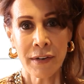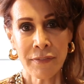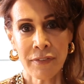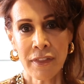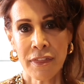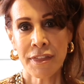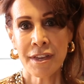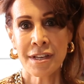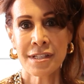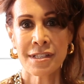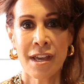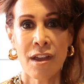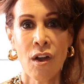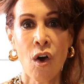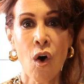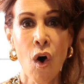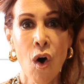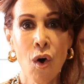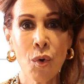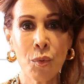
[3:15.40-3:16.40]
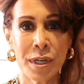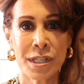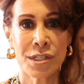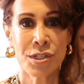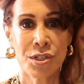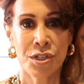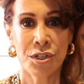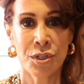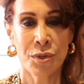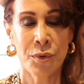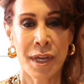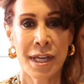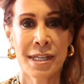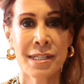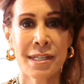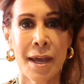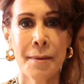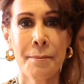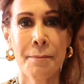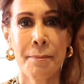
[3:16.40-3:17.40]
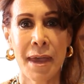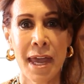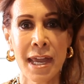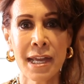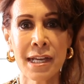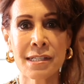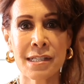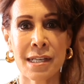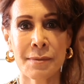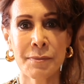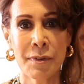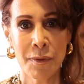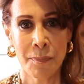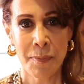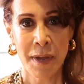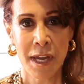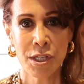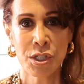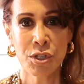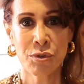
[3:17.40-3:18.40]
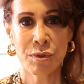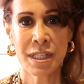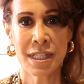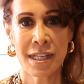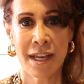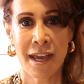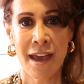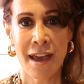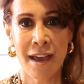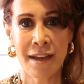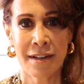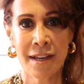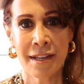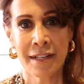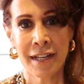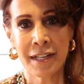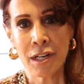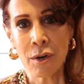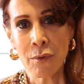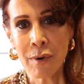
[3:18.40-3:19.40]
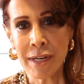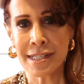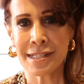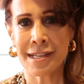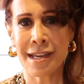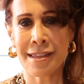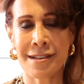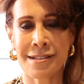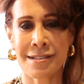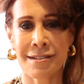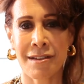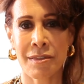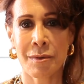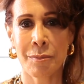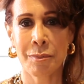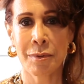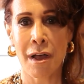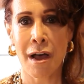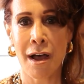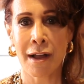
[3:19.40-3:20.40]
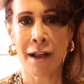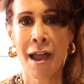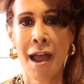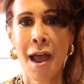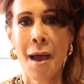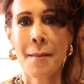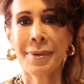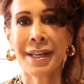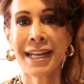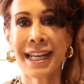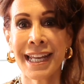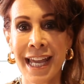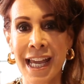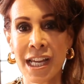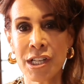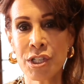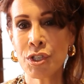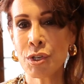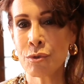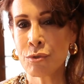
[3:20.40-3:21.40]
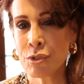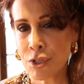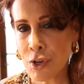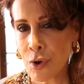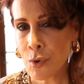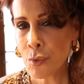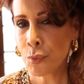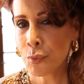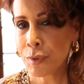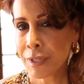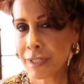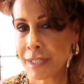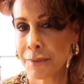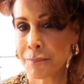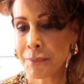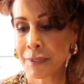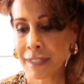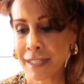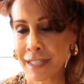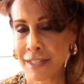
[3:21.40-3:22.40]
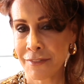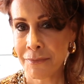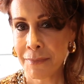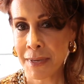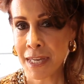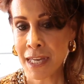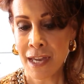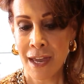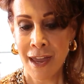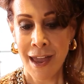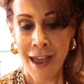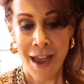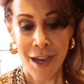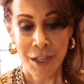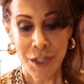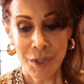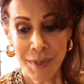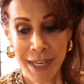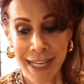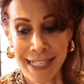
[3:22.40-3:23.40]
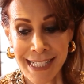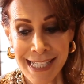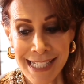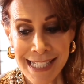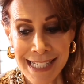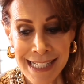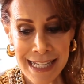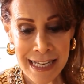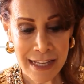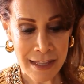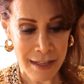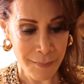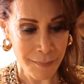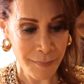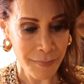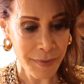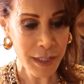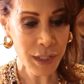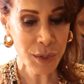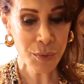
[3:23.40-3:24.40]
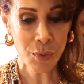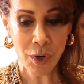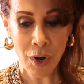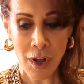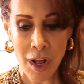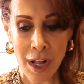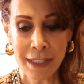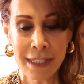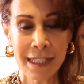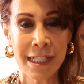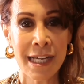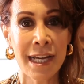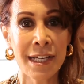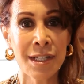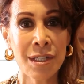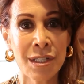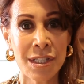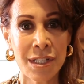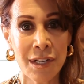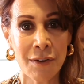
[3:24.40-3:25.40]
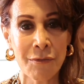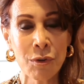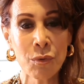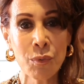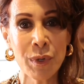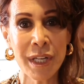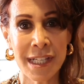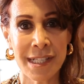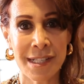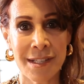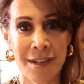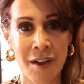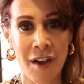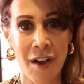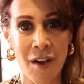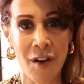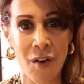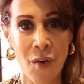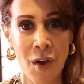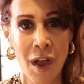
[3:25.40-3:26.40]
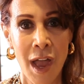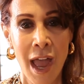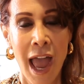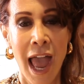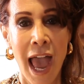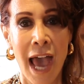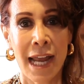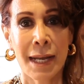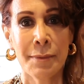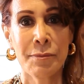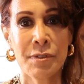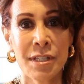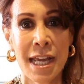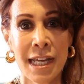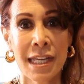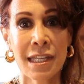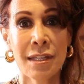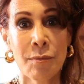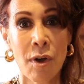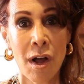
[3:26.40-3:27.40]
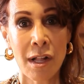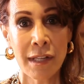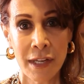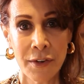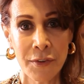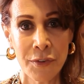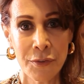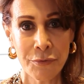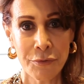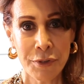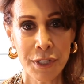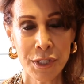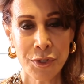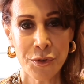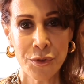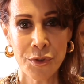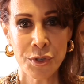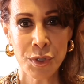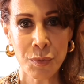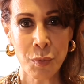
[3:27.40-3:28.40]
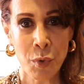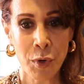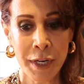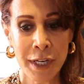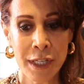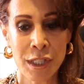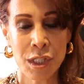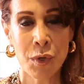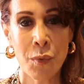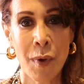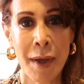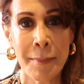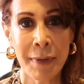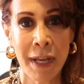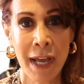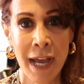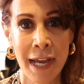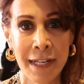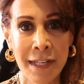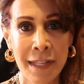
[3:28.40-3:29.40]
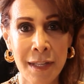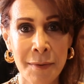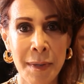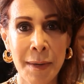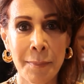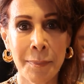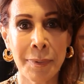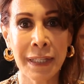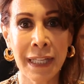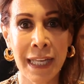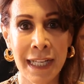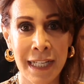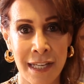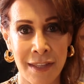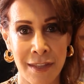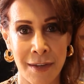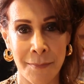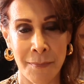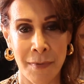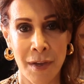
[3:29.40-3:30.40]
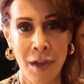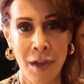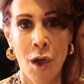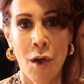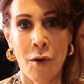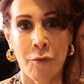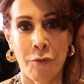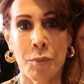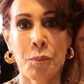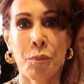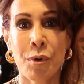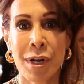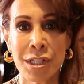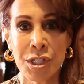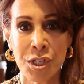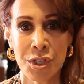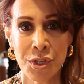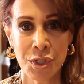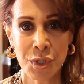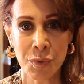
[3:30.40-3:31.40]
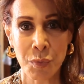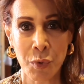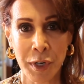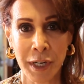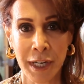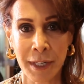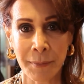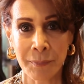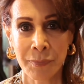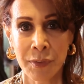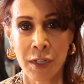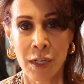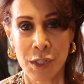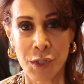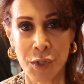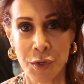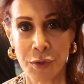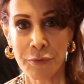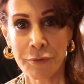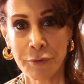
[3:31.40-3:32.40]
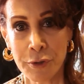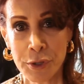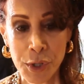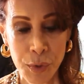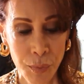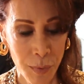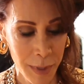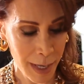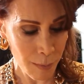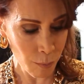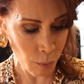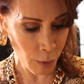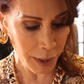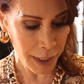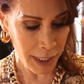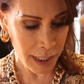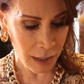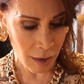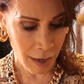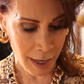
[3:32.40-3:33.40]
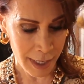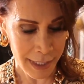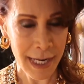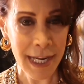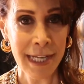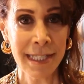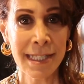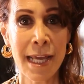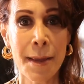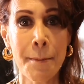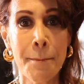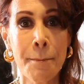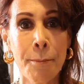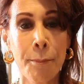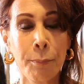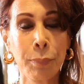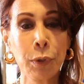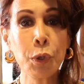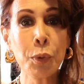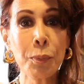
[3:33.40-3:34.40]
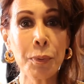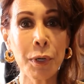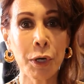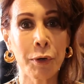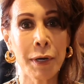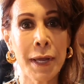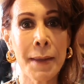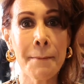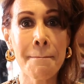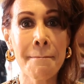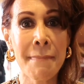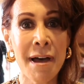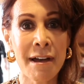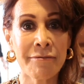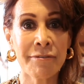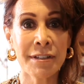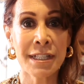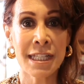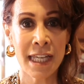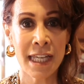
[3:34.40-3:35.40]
of the things I always do is I bake some of the pastries ahead. And I know I say this on the blog, but in case you don't really believe me, you get to see them. These were all done several weeks ago, and I've taken them all out of the freezer this morning, so I'm cutting them and plating them for brunch this morning. So the first one I'm working on is a blueberry muffin